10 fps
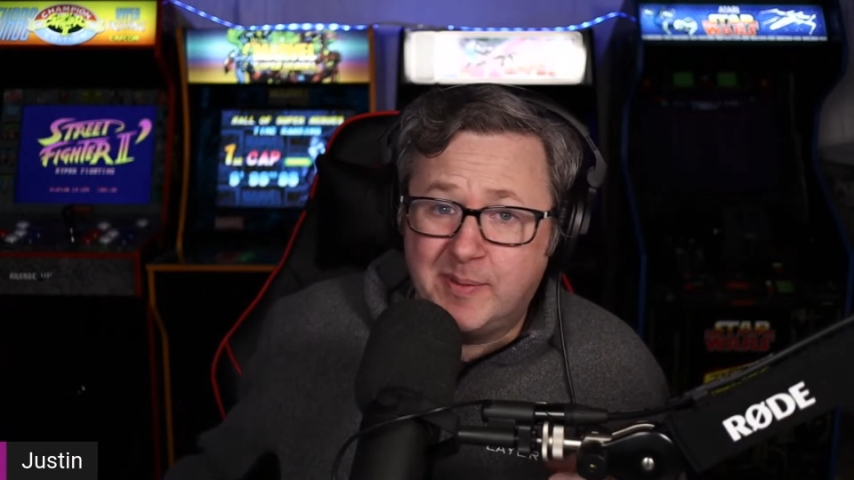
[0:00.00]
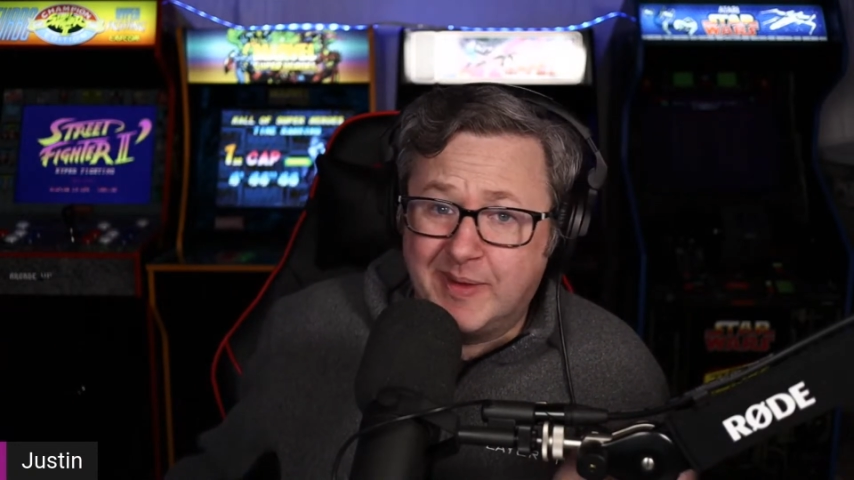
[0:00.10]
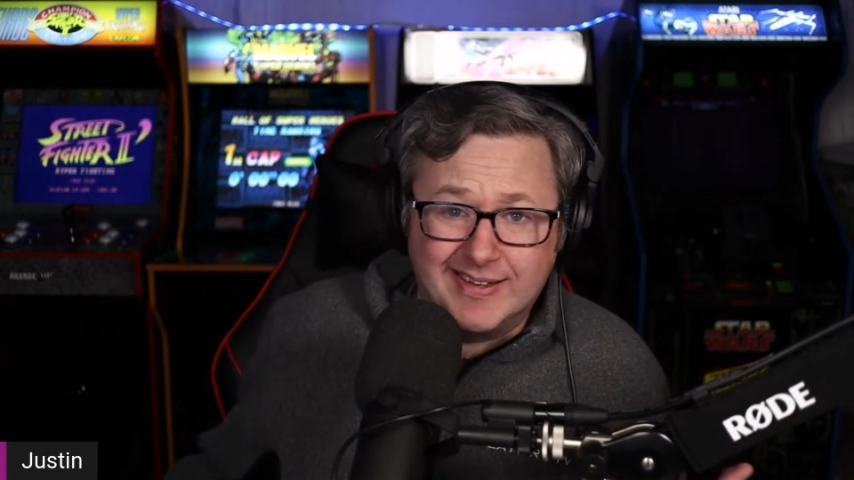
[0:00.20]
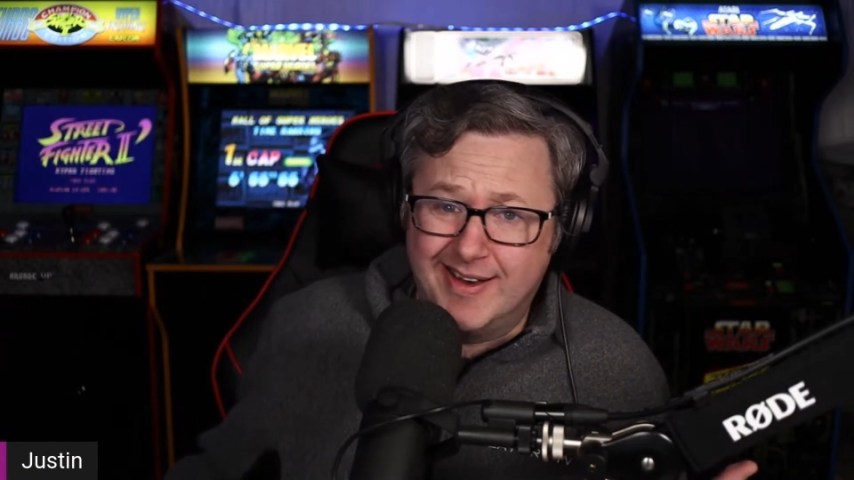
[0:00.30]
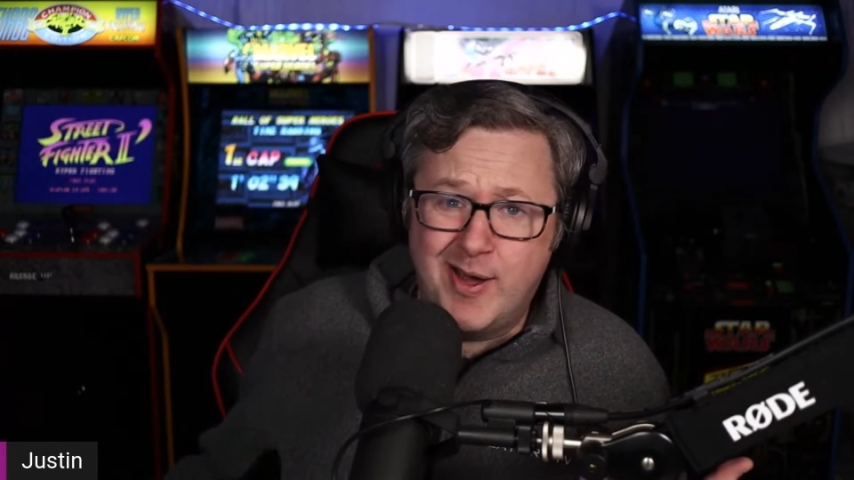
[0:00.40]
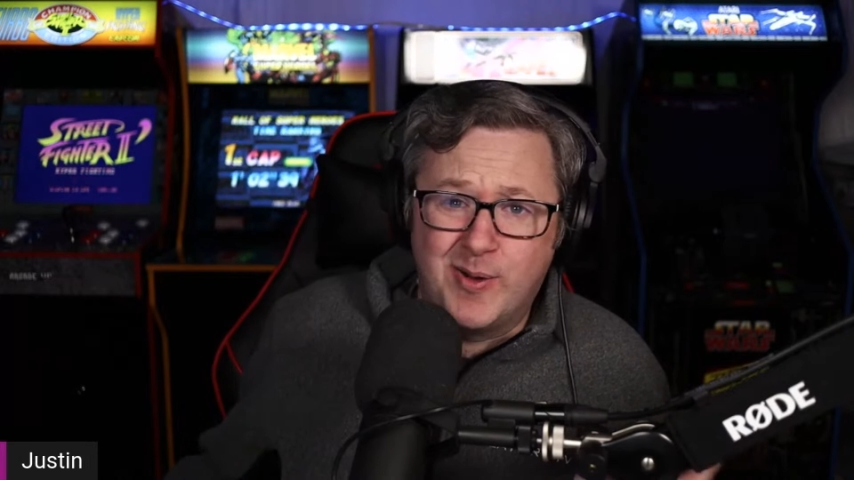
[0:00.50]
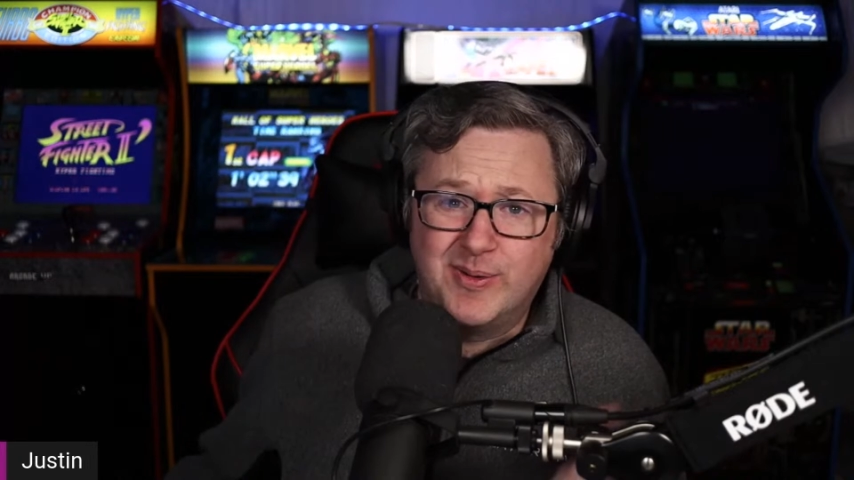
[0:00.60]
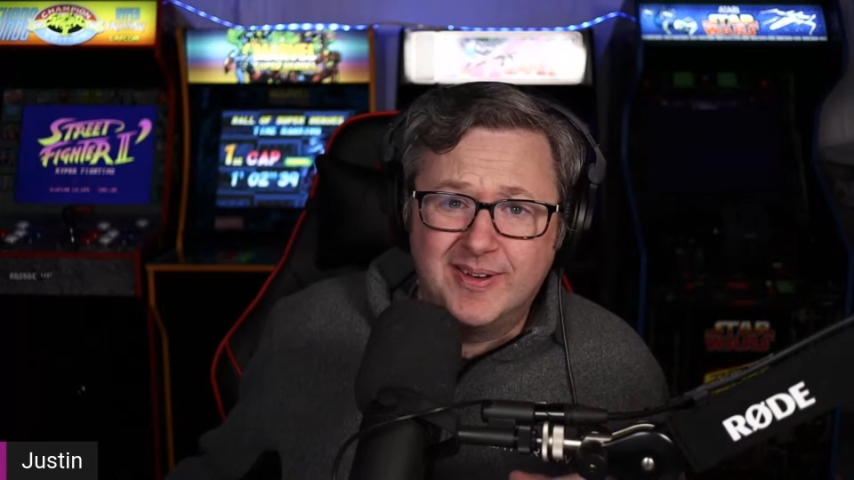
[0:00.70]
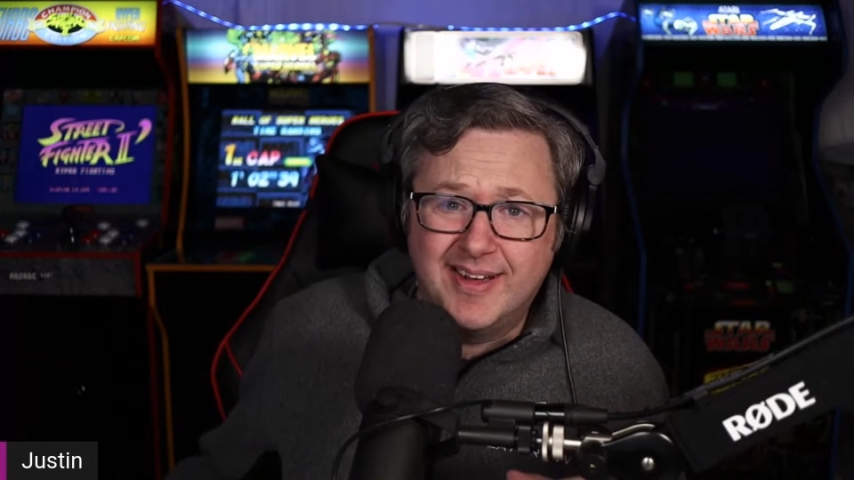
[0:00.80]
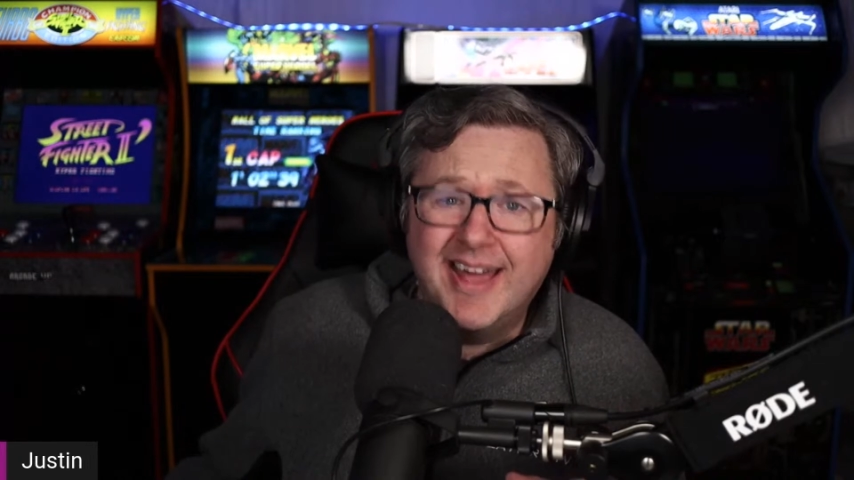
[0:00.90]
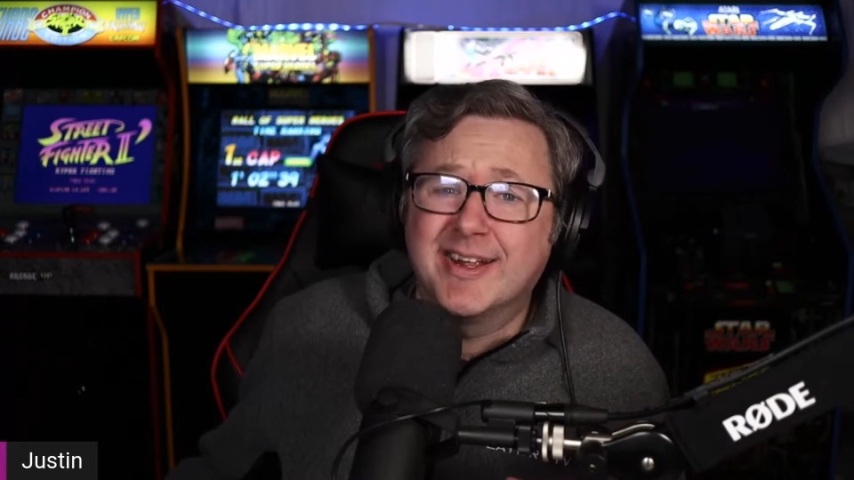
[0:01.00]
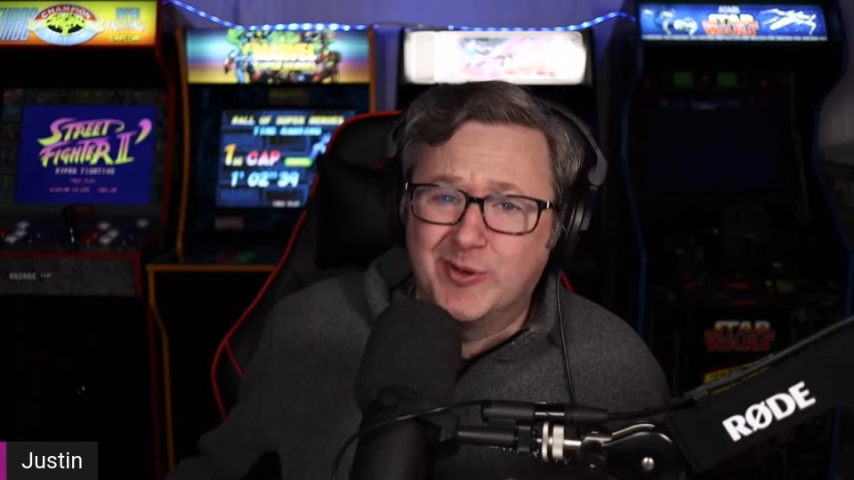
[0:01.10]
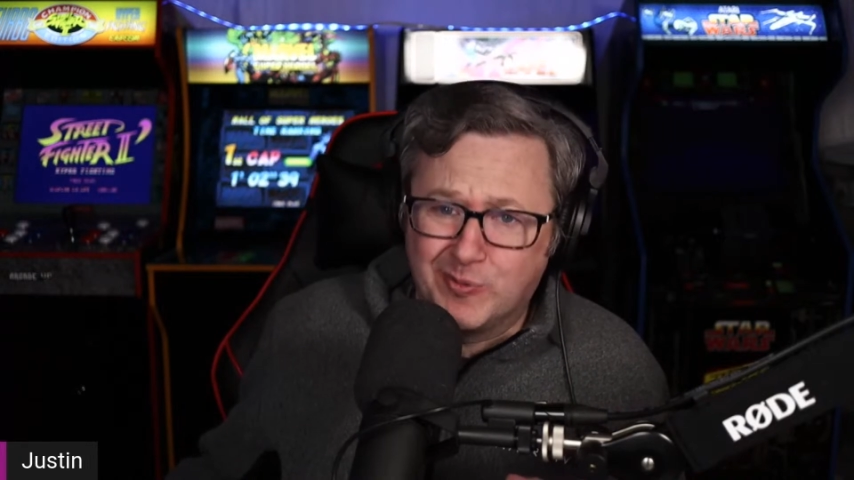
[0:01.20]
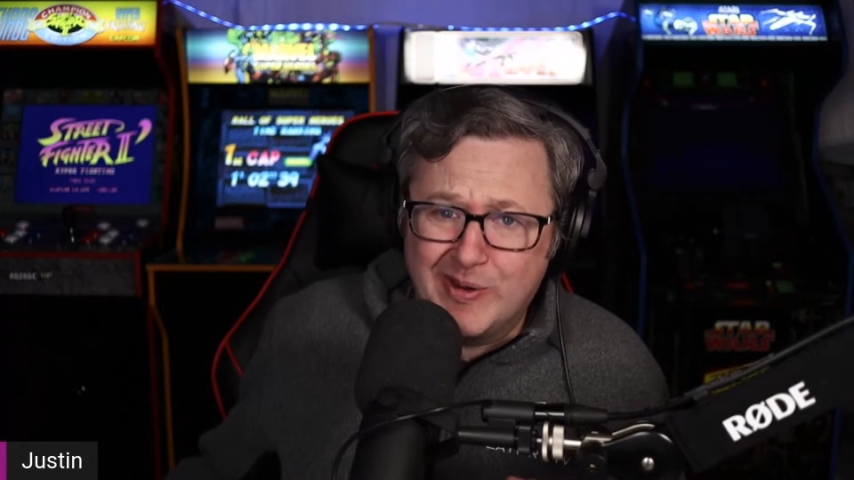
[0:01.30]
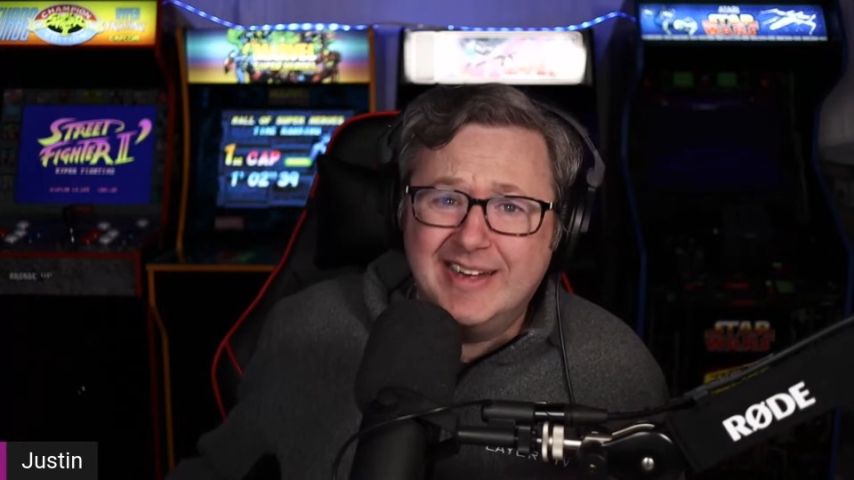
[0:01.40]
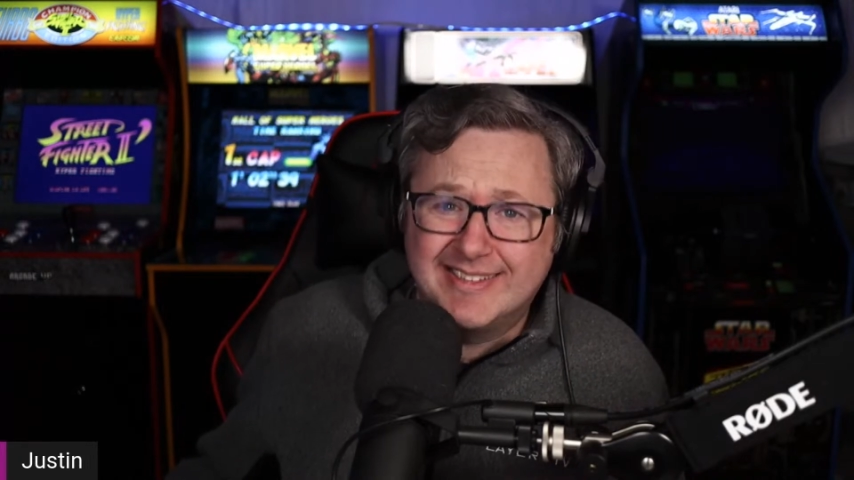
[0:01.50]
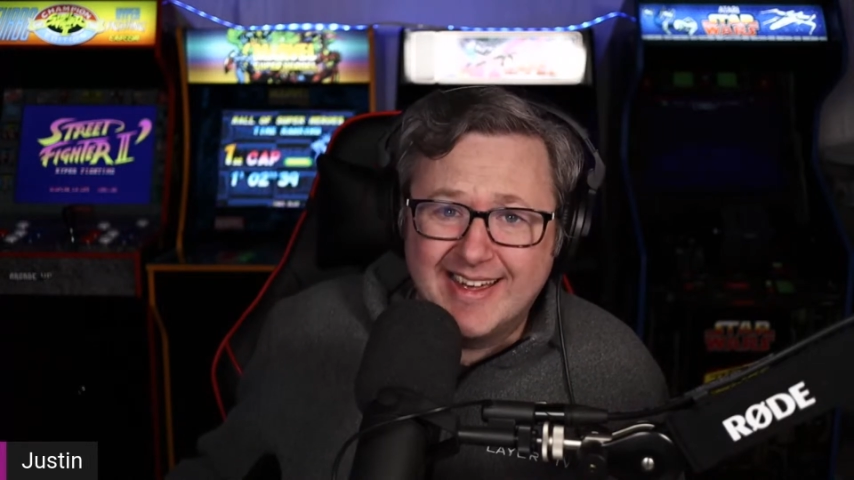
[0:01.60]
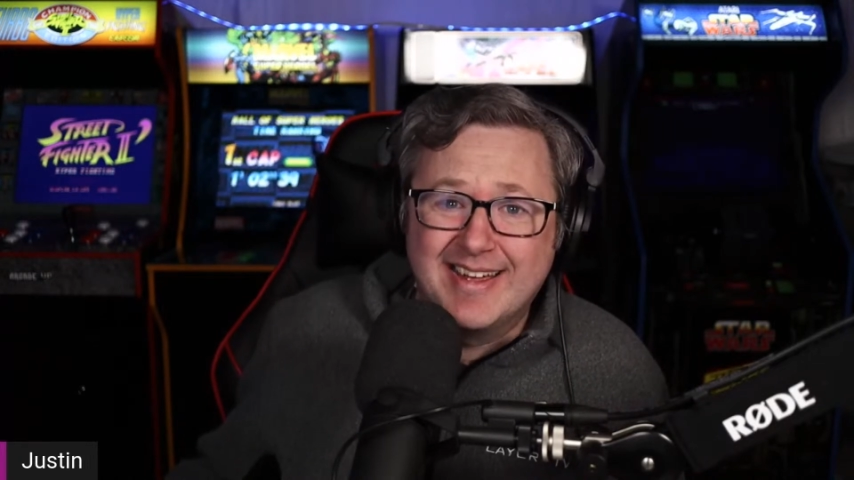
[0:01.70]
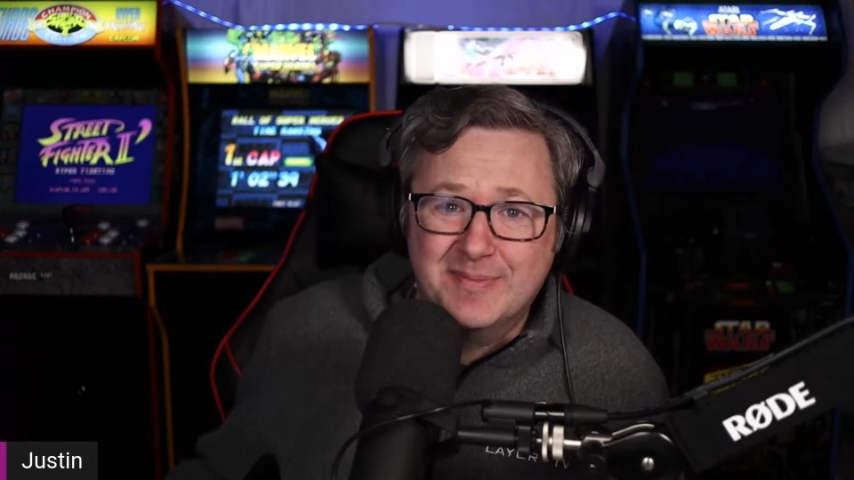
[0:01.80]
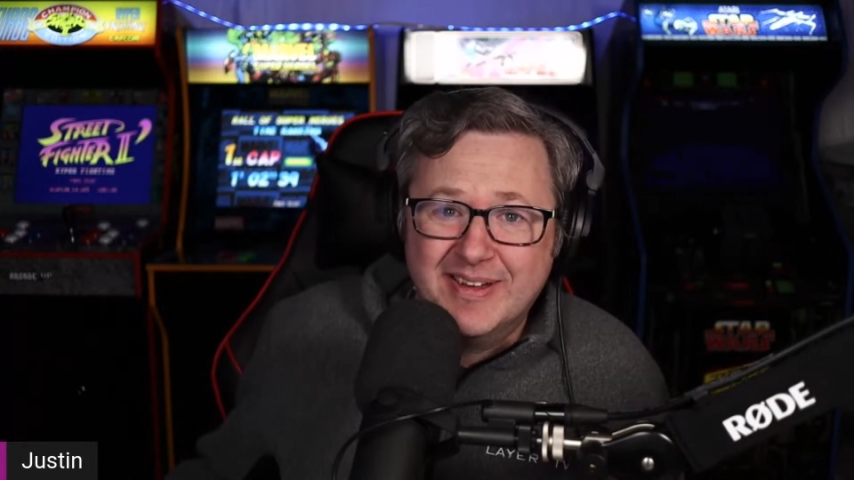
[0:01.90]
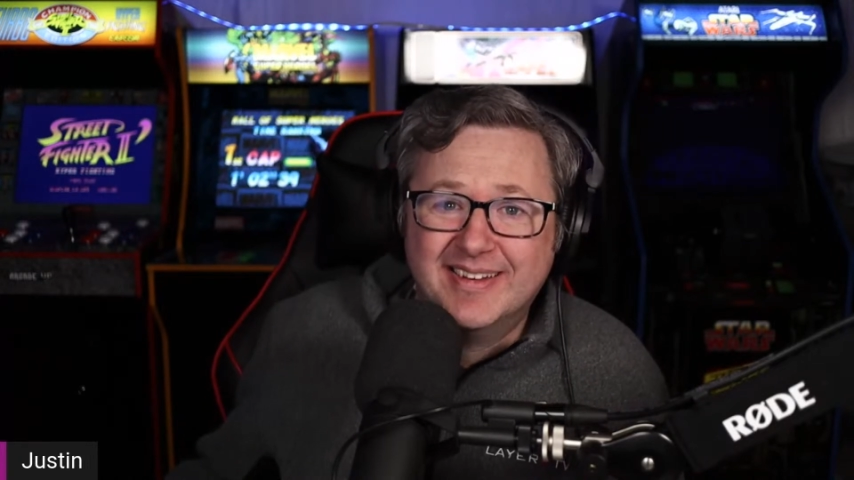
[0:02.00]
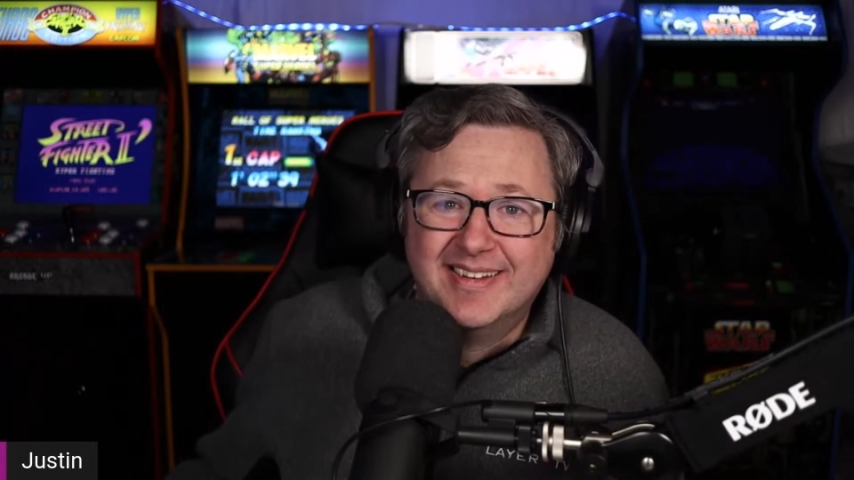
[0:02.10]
I'm like, no, I had a great time.